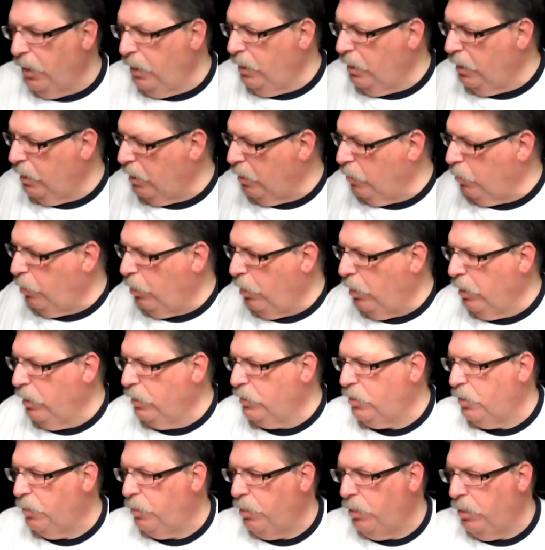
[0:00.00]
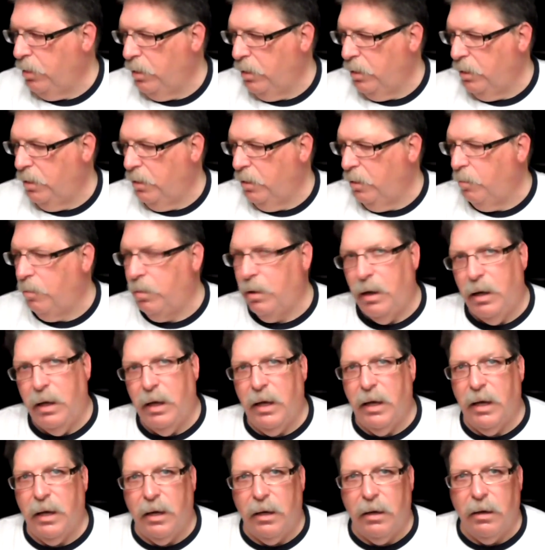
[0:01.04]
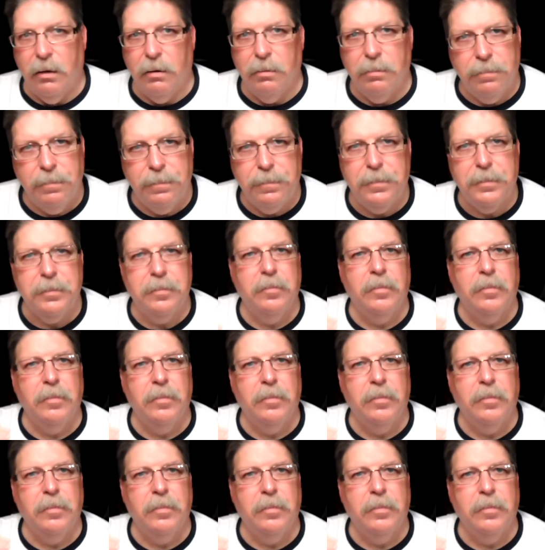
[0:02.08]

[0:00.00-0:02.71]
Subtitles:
I think it imparts upon the blade